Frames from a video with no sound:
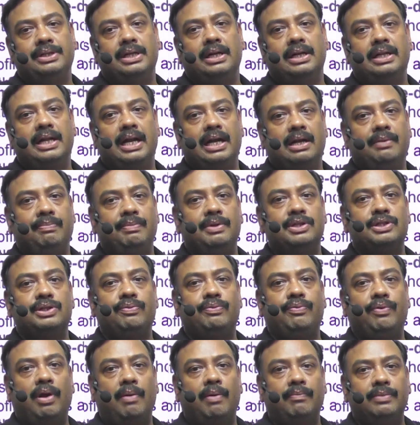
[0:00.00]
that means
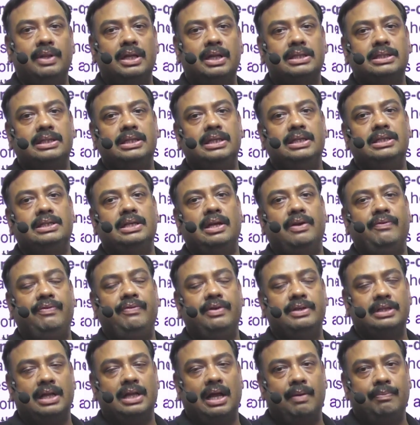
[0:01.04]
from the sea surface
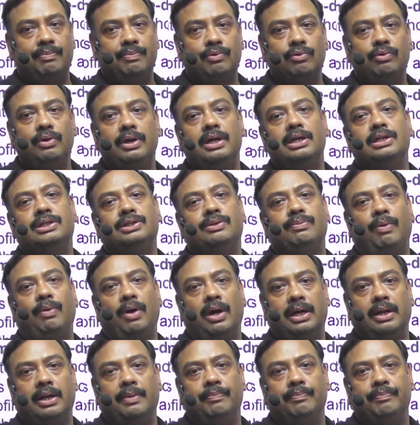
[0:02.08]
up to its
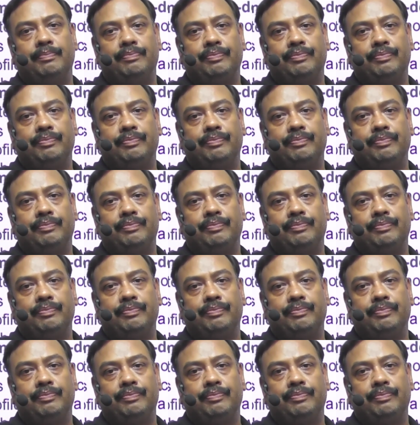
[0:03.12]
bottom,